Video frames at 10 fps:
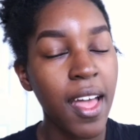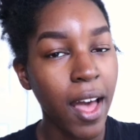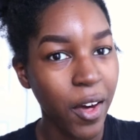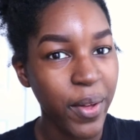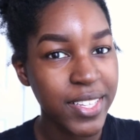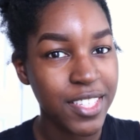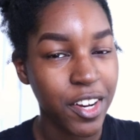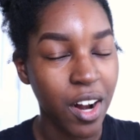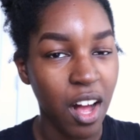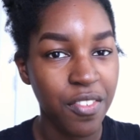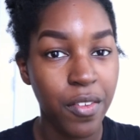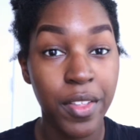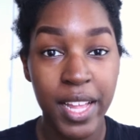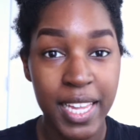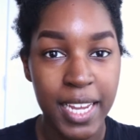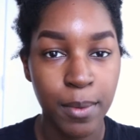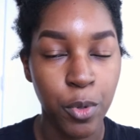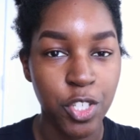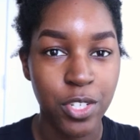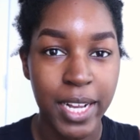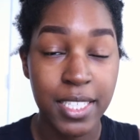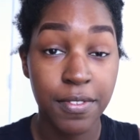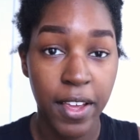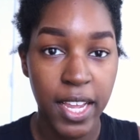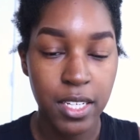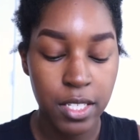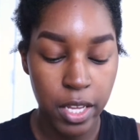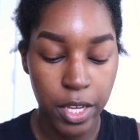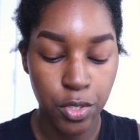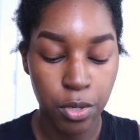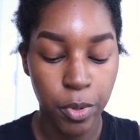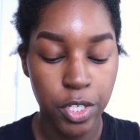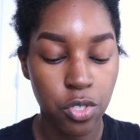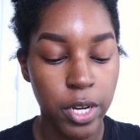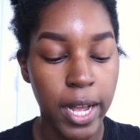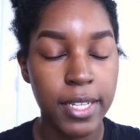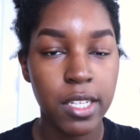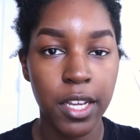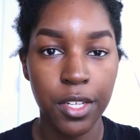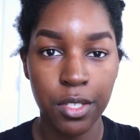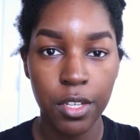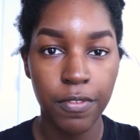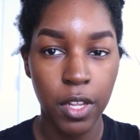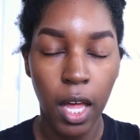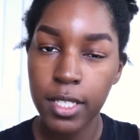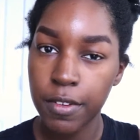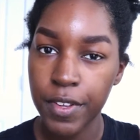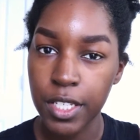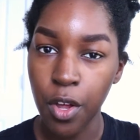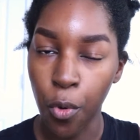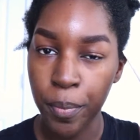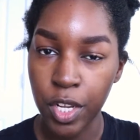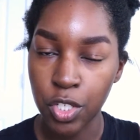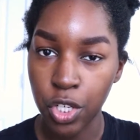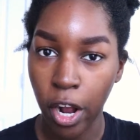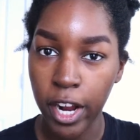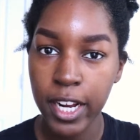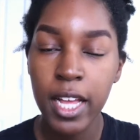I always start off with a clean, moisturized face, and to moisturize I use Philosophy's Hope in a Jar.